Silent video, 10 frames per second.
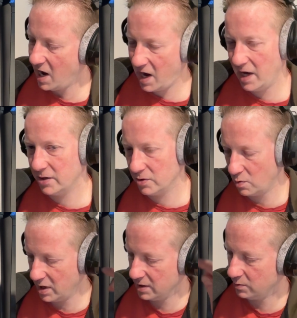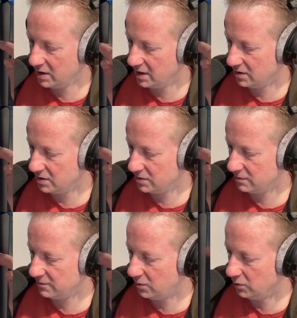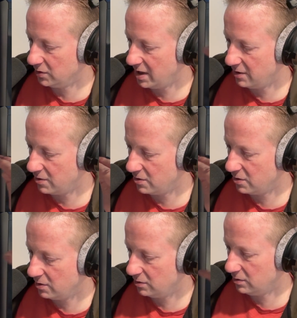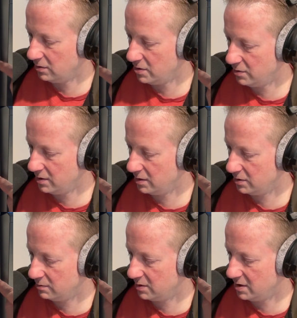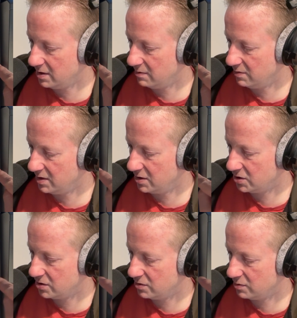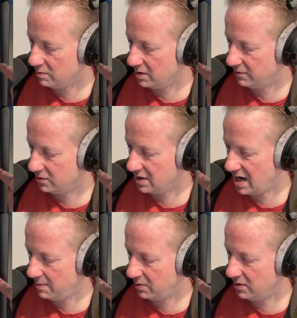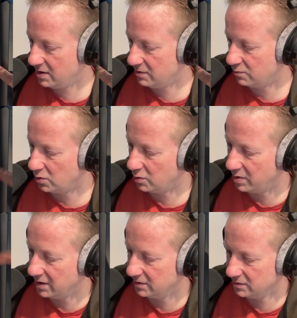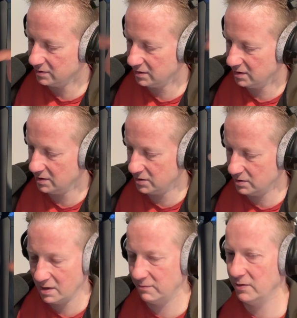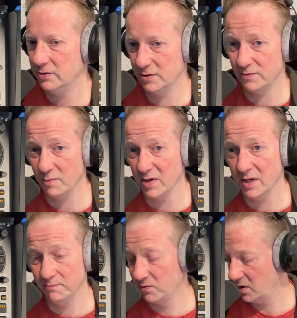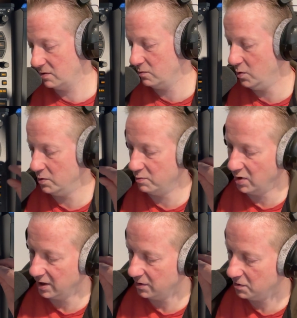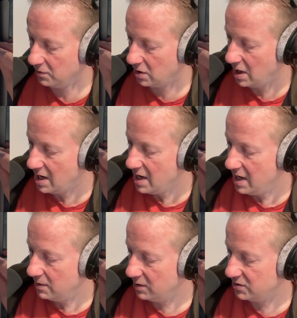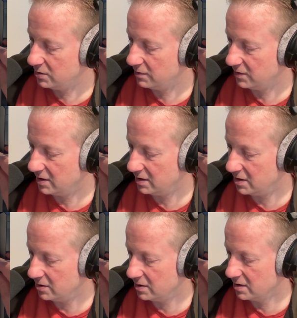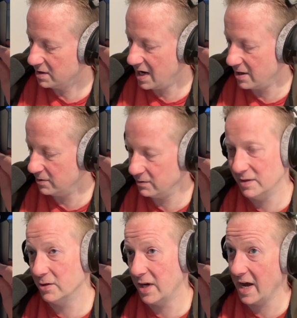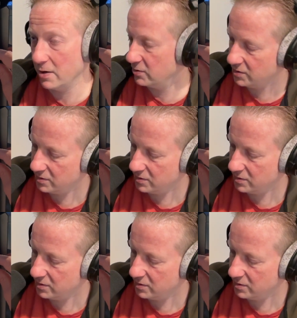I don't know why we get this folder error load issue, but if you tap the roll button, it, at least for me, will bring it over. And we can see we've got NearTao's